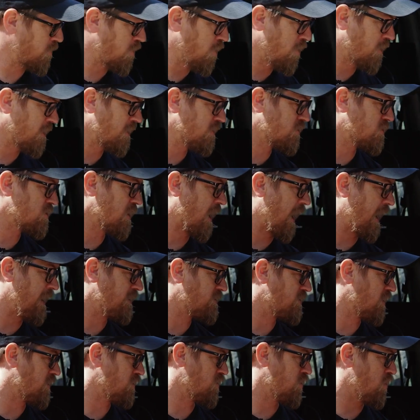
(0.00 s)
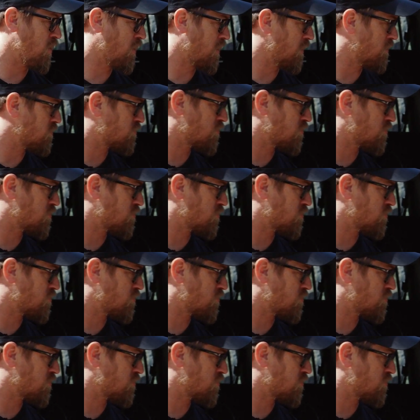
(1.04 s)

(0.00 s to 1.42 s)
You can change it, you can